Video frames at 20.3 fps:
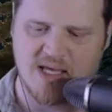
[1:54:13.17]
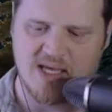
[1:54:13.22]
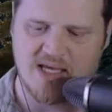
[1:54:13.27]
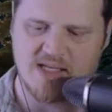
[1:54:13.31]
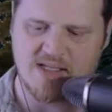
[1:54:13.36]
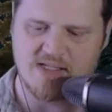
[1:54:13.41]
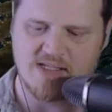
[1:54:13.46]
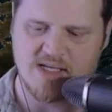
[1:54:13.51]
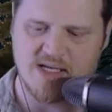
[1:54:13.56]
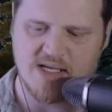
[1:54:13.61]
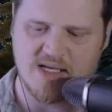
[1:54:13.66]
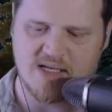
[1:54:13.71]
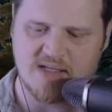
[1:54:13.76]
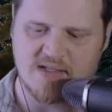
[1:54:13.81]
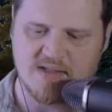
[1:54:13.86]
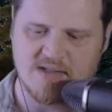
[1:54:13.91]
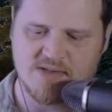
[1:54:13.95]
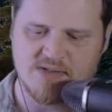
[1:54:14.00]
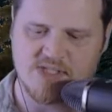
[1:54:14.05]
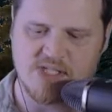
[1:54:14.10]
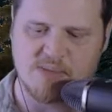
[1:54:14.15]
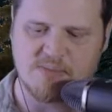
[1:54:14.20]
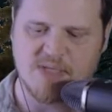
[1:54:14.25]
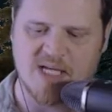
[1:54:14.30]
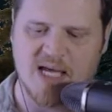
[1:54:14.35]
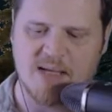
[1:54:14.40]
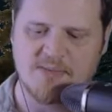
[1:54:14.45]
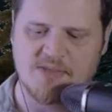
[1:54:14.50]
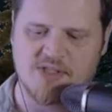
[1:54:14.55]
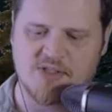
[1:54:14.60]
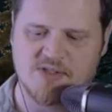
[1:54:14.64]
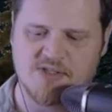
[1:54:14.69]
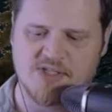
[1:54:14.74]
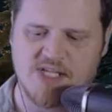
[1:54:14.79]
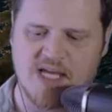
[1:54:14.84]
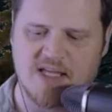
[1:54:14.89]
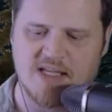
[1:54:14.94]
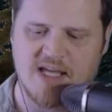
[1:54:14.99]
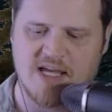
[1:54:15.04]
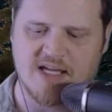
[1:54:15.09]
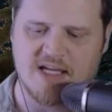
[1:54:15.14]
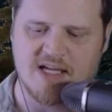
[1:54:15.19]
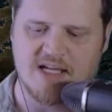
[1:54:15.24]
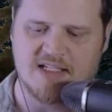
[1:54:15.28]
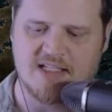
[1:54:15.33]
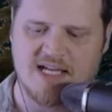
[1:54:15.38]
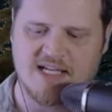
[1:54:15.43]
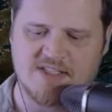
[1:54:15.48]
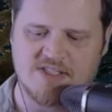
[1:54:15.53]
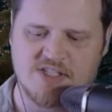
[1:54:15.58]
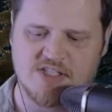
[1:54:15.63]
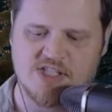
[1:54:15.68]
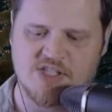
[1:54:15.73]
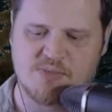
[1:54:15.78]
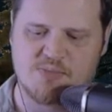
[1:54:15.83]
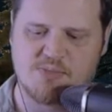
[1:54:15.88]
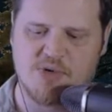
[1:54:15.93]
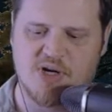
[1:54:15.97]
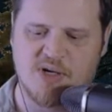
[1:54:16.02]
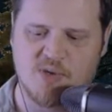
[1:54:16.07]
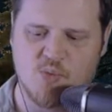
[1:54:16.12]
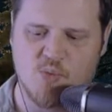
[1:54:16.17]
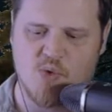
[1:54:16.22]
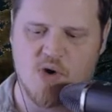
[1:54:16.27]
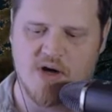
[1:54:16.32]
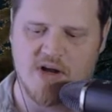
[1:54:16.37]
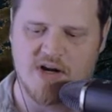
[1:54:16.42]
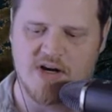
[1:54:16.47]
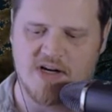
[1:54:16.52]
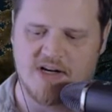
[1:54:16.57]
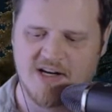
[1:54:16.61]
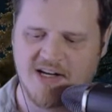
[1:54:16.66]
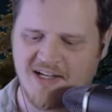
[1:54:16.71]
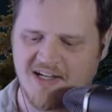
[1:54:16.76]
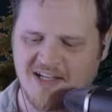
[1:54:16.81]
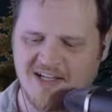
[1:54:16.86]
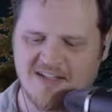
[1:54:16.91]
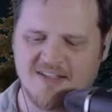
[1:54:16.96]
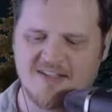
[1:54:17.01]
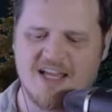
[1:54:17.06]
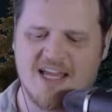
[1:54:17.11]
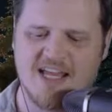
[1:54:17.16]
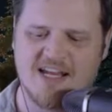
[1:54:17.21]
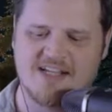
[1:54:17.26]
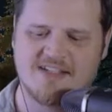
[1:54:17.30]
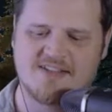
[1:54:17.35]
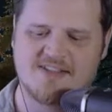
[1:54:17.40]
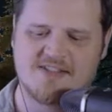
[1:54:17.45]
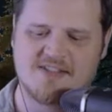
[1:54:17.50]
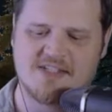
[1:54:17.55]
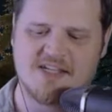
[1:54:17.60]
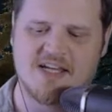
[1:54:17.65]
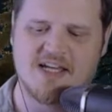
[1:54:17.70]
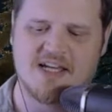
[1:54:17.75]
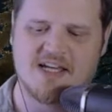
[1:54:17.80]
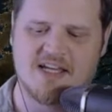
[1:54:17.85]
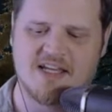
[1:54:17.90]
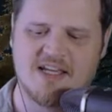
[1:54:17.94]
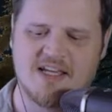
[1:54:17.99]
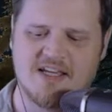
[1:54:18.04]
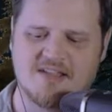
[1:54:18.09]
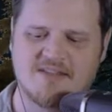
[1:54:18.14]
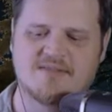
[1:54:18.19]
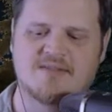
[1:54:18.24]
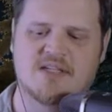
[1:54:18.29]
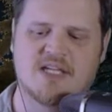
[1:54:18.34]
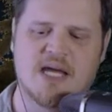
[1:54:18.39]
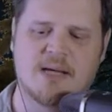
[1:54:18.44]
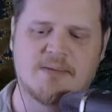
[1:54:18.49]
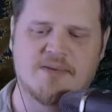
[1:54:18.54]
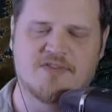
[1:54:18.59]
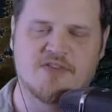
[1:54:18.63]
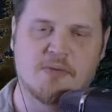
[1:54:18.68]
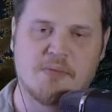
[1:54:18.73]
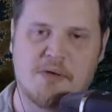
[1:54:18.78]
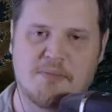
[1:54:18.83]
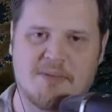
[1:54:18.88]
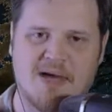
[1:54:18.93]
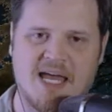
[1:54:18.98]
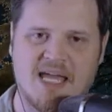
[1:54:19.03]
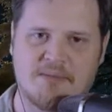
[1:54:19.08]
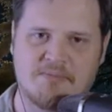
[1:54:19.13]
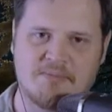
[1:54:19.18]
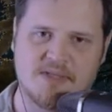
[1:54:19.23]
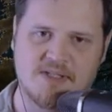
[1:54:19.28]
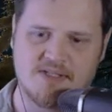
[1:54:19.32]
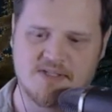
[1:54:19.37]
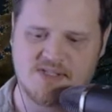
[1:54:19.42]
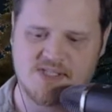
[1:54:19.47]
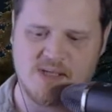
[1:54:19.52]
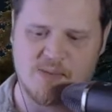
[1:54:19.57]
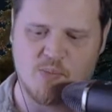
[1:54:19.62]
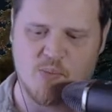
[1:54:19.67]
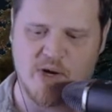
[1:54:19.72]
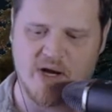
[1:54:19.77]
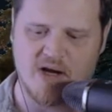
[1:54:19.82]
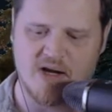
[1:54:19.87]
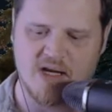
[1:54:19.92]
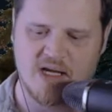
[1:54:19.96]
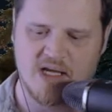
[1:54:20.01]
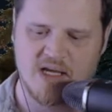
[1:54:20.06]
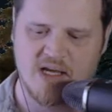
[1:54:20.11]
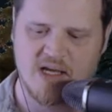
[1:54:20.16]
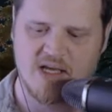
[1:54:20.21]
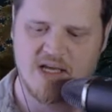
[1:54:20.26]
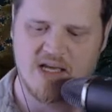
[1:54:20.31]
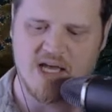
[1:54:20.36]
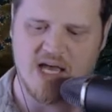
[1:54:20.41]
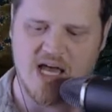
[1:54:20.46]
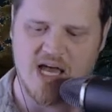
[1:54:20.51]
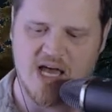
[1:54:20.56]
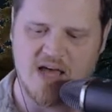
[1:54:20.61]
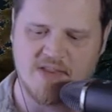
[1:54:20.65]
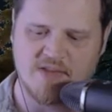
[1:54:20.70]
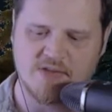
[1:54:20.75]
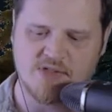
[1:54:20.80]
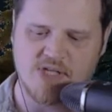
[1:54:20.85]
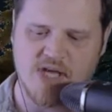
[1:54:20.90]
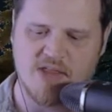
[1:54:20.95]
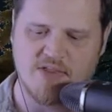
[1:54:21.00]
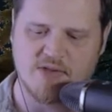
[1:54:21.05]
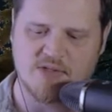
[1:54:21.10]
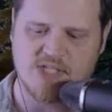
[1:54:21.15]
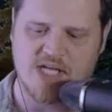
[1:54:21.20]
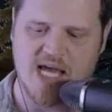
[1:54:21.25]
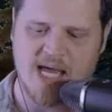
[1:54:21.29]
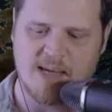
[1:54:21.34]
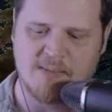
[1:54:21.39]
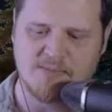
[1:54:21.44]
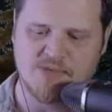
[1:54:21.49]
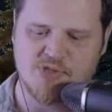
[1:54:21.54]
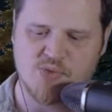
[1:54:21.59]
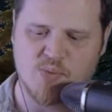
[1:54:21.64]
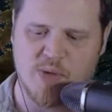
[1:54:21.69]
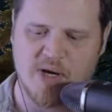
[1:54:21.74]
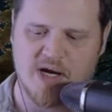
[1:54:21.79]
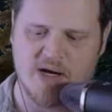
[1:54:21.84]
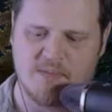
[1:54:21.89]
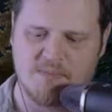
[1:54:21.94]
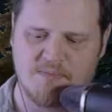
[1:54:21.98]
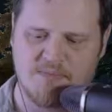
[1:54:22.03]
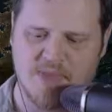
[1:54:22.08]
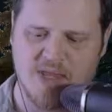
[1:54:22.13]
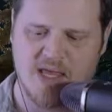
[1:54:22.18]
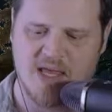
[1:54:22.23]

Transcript: and sometimes they'll say like Alaska spring water, and it's coming from a pipe into somewhere. There's other times where